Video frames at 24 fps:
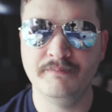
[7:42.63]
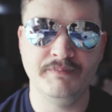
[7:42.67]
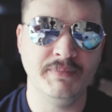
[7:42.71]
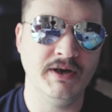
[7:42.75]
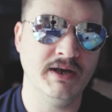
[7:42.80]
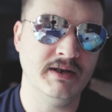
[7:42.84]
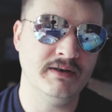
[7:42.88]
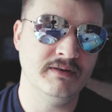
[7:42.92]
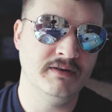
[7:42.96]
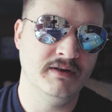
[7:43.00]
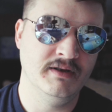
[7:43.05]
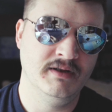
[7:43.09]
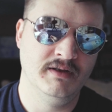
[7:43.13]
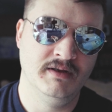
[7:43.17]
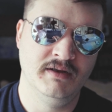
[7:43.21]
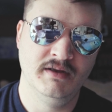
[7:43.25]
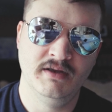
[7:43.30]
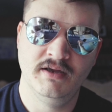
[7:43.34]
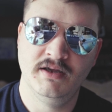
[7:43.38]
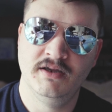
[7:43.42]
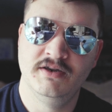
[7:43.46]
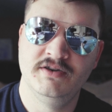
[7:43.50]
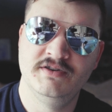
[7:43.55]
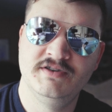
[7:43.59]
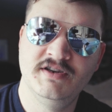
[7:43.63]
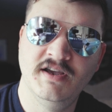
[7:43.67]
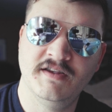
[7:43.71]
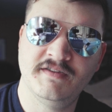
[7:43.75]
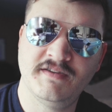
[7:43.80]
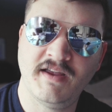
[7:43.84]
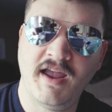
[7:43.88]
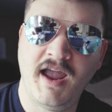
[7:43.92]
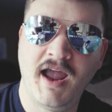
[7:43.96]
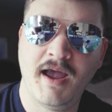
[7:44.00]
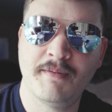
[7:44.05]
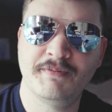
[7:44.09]
But
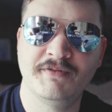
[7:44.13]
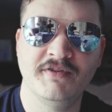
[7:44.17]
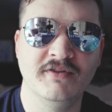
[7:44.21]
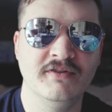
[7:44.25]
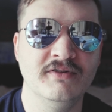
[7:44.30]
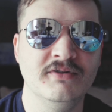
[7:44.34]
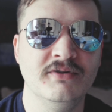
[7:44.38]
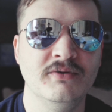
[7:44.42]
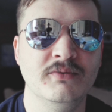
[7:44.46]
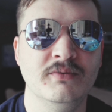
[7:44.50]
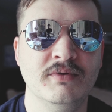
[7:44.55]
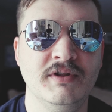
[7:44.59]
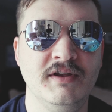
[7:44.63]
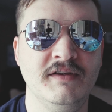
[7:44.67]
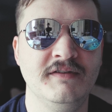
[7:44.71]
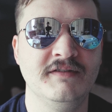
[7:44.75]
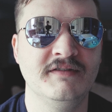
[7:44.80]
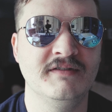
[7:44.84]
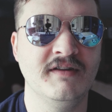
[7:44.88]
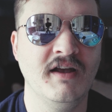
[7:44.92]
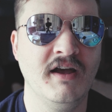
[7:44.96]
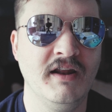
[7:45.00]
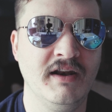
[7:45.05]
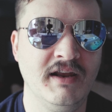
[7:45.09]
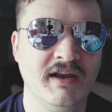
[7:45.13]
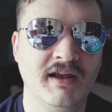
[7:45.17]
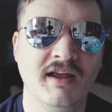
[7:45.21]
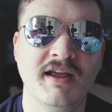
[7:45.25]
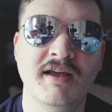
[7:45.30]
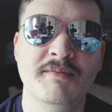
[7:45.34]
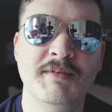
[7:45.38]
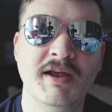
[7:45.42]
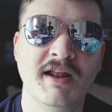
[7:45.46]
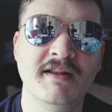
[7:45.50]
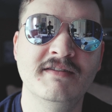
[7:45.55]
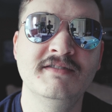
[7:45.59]
just absolutely stunning.
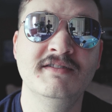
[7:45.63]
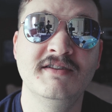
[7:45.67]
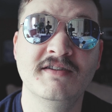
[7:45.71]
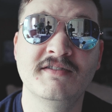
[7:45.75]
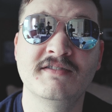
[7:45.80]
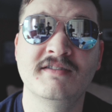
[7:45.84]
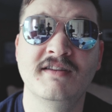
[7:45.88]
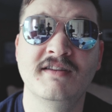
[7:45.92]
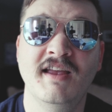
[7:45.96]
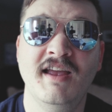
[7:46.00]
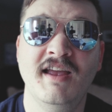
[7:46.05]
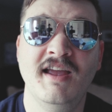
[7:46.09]
I mean, it's just